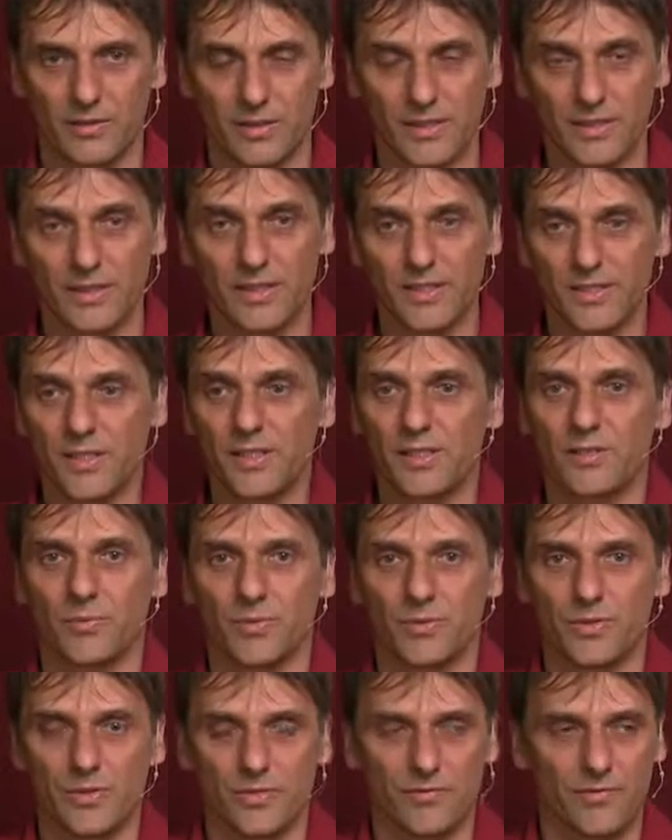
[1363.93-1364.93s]
the disease
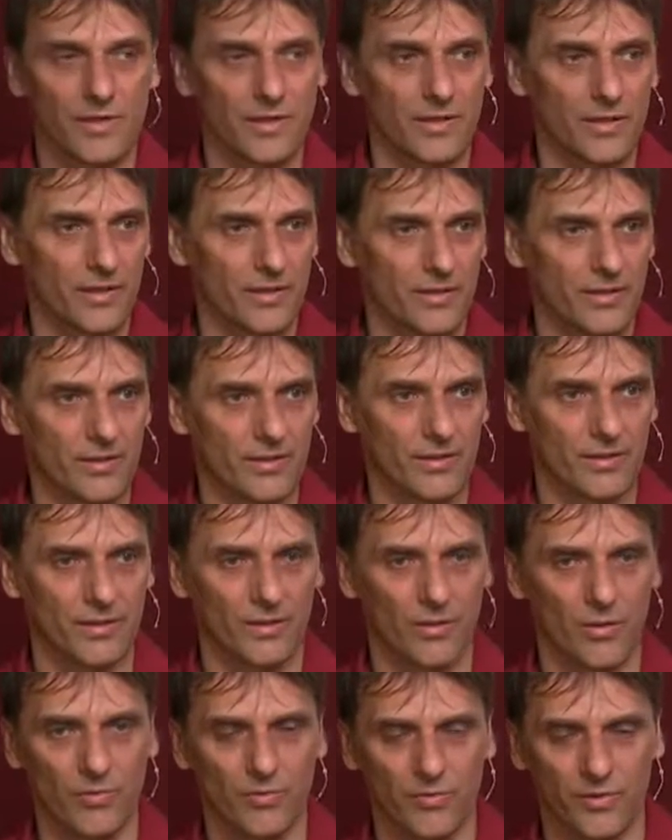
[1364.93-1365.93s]
was very uh,
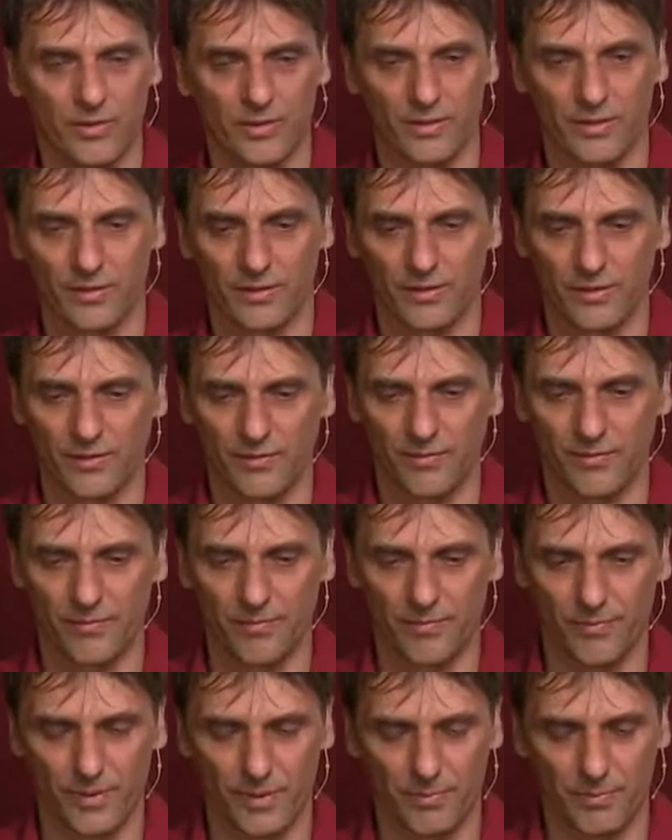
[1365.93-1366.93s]
often
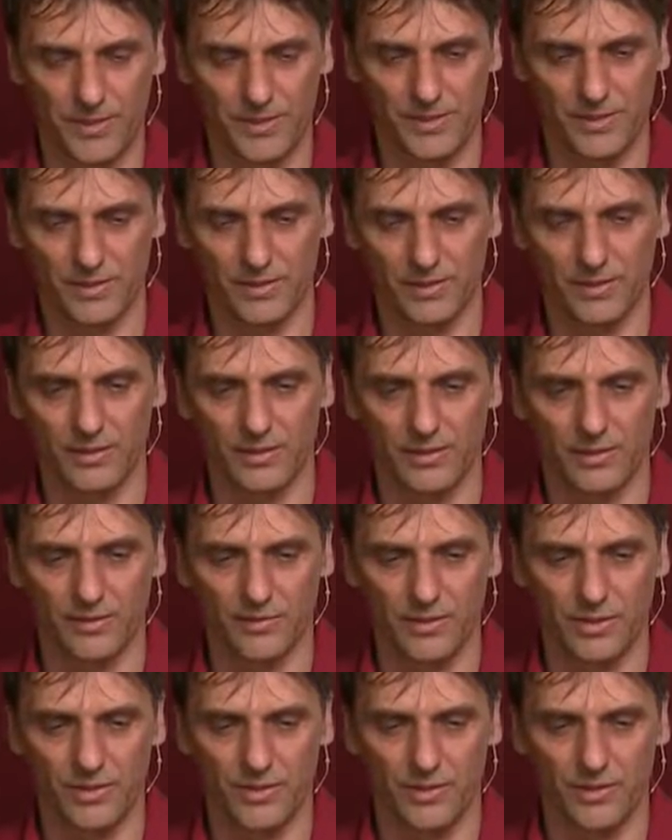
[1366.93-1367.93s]
present in that
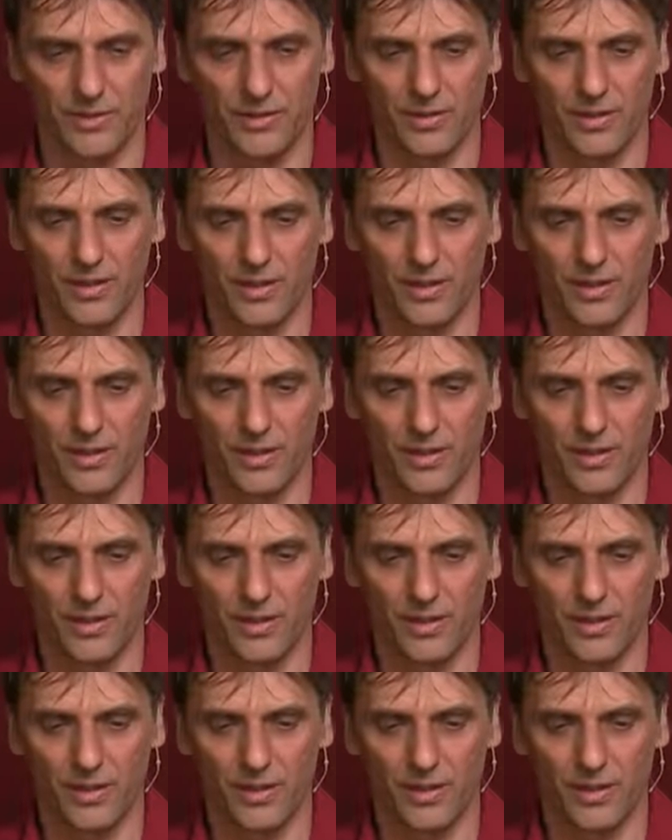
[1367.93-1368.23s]
region.